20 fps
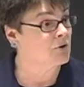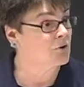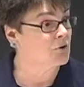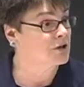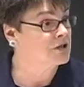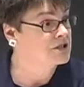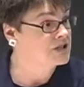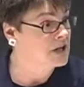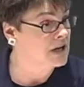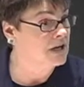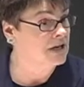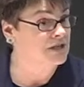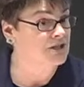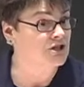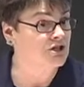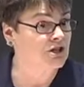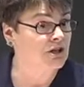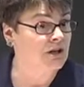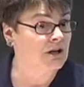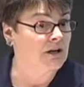or a
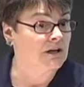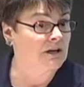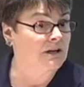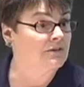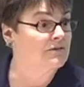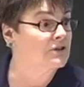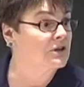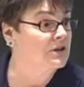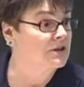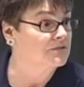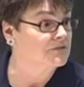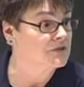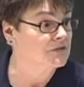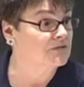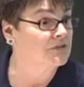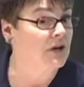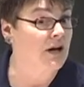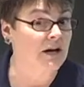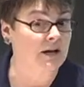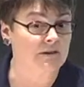touch, give the gift of
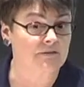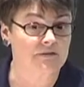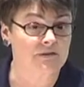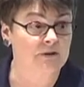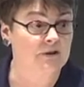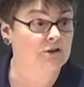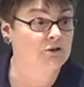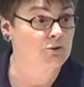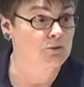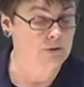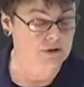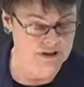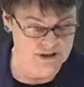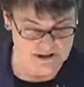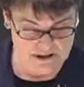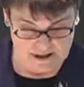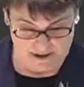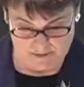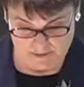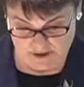life to a
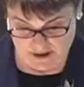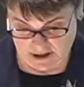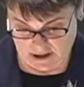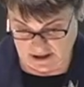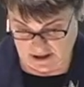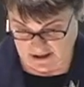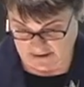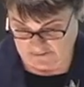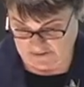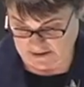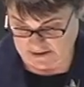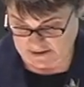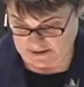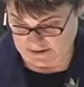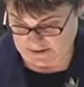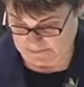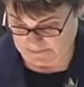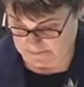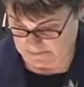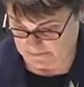condemned convict.
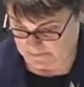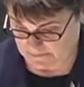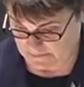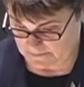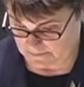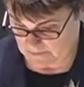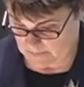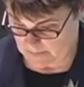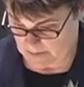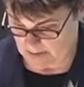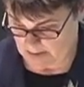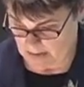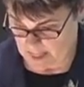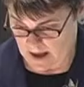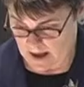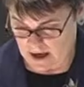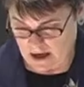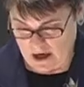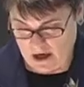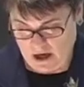
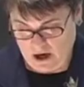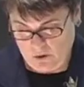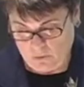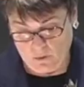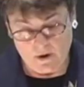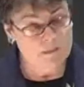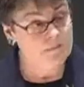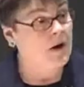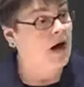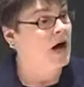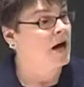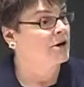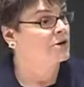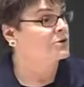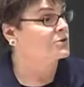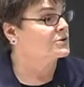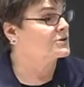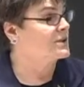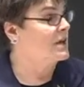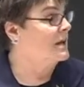We
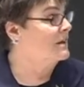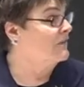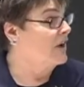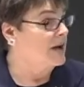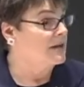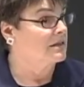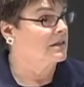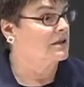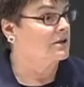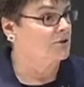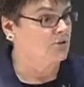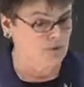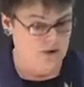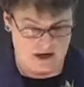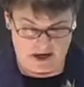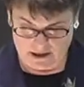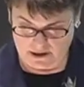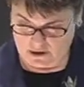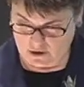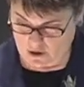moderns have, I think,
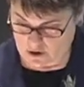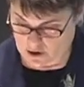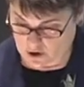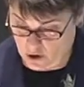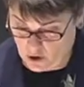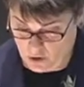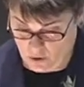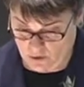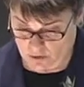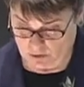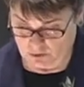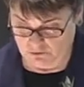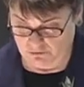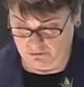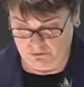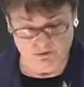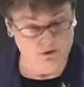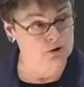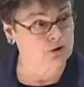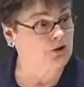created our own
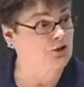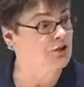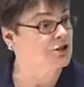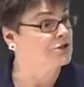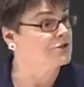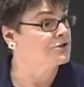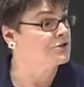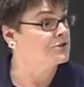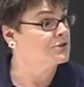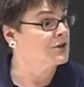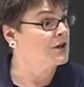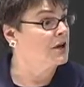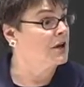versions